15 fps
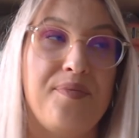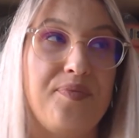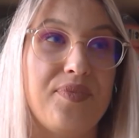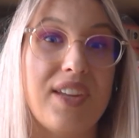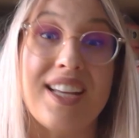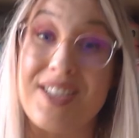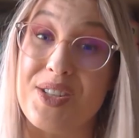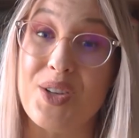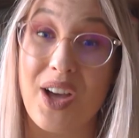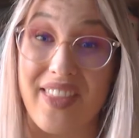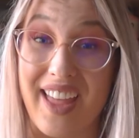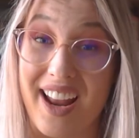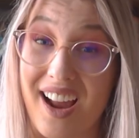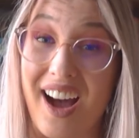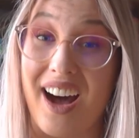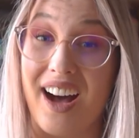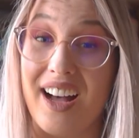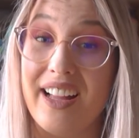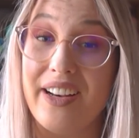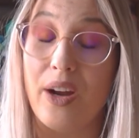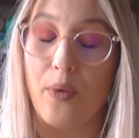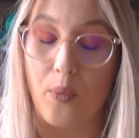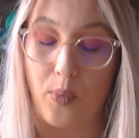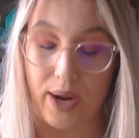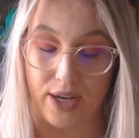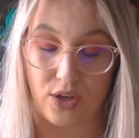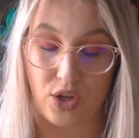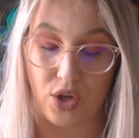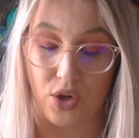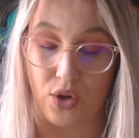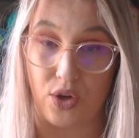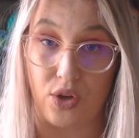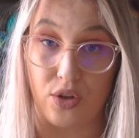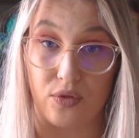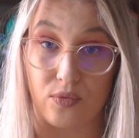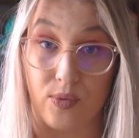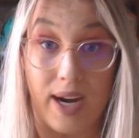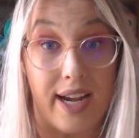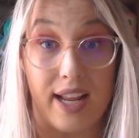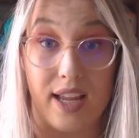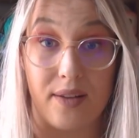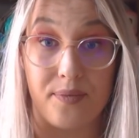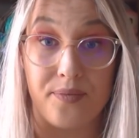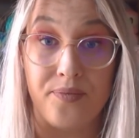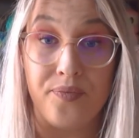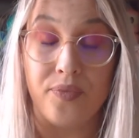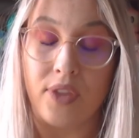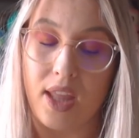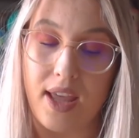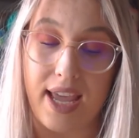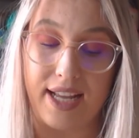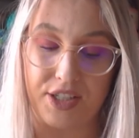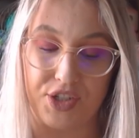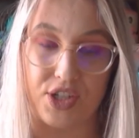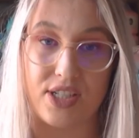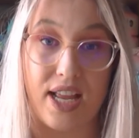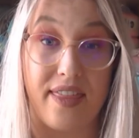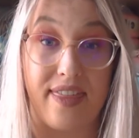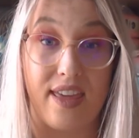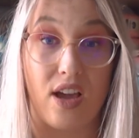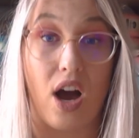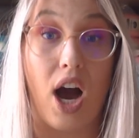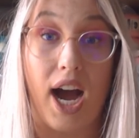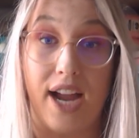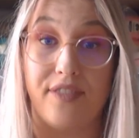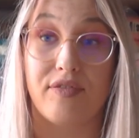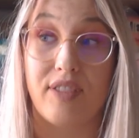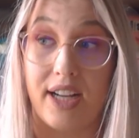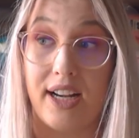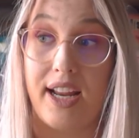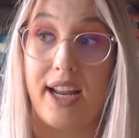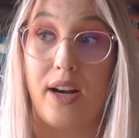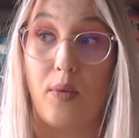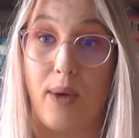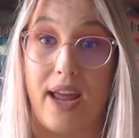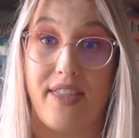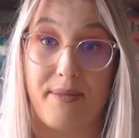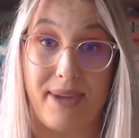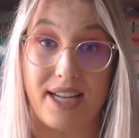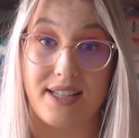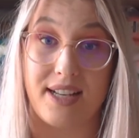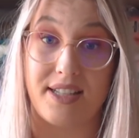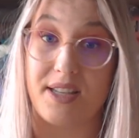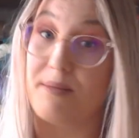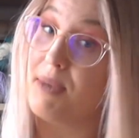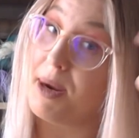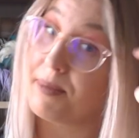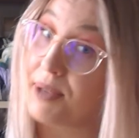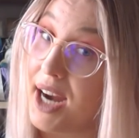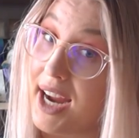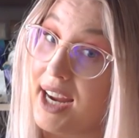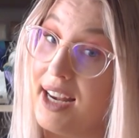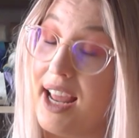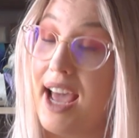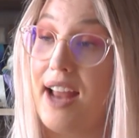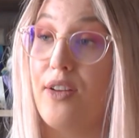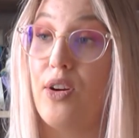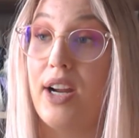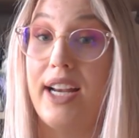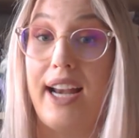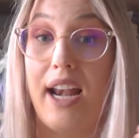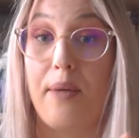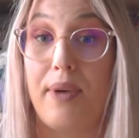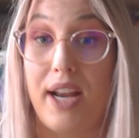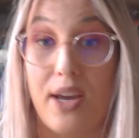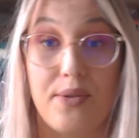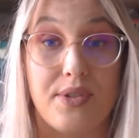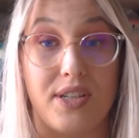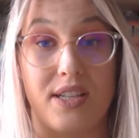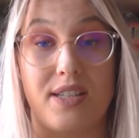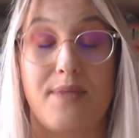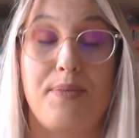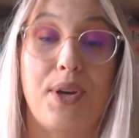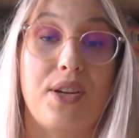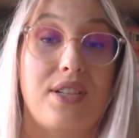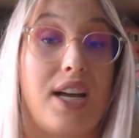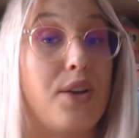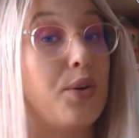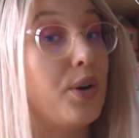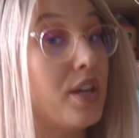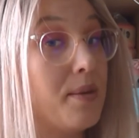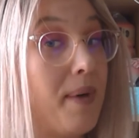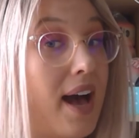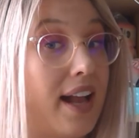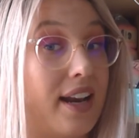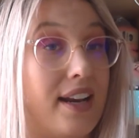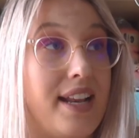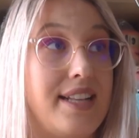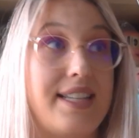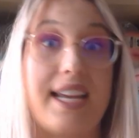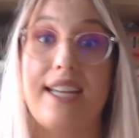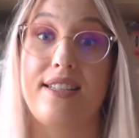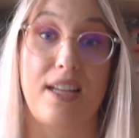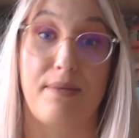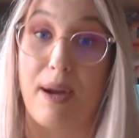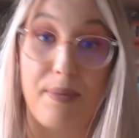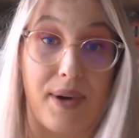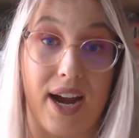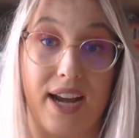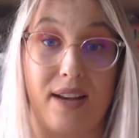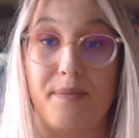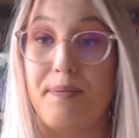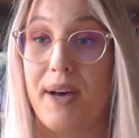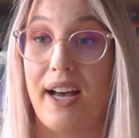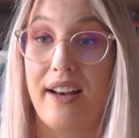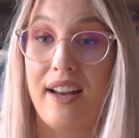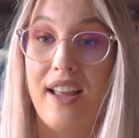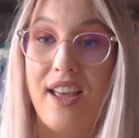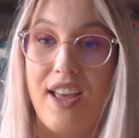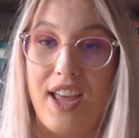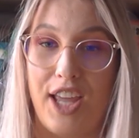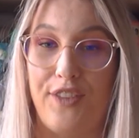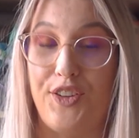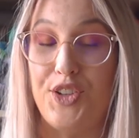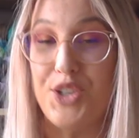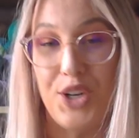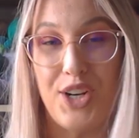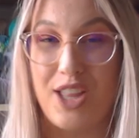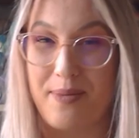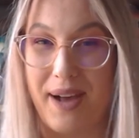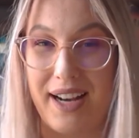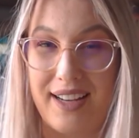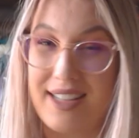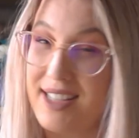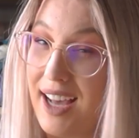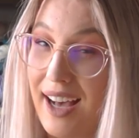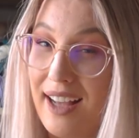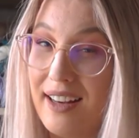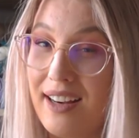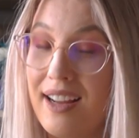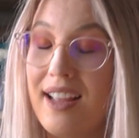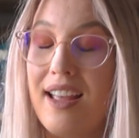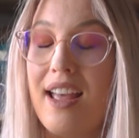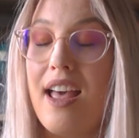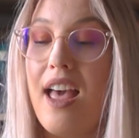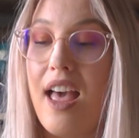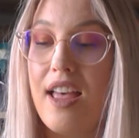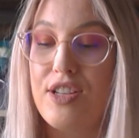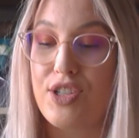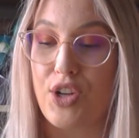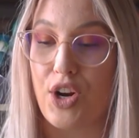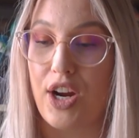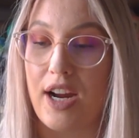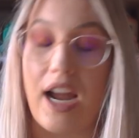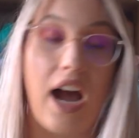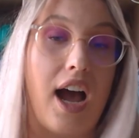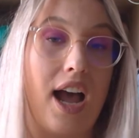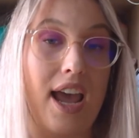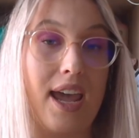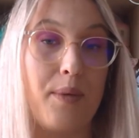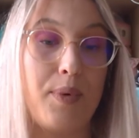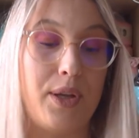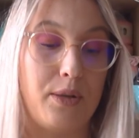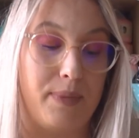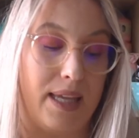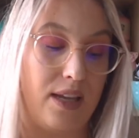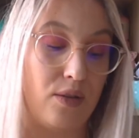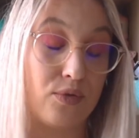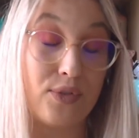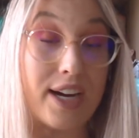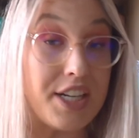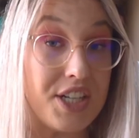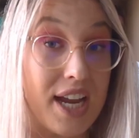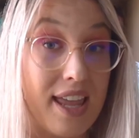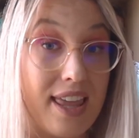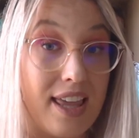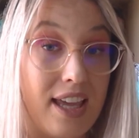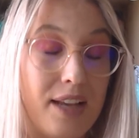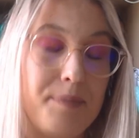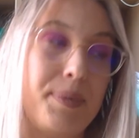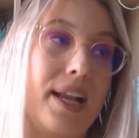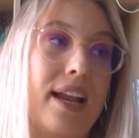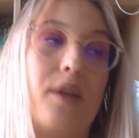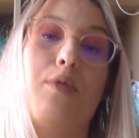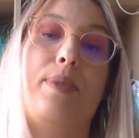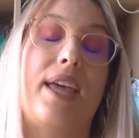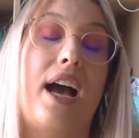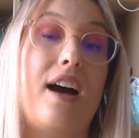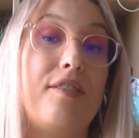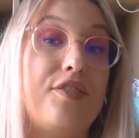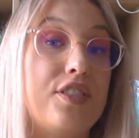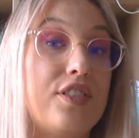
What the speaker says: It's not that hard when you read it. It's just, I think I've written it in a way that makes sense in my brain and not in anyone else's. And because I know the pattern, it's easy in my brain, but if you don't know the pattern, it's hard. So I will be rechecking it, but it will be up for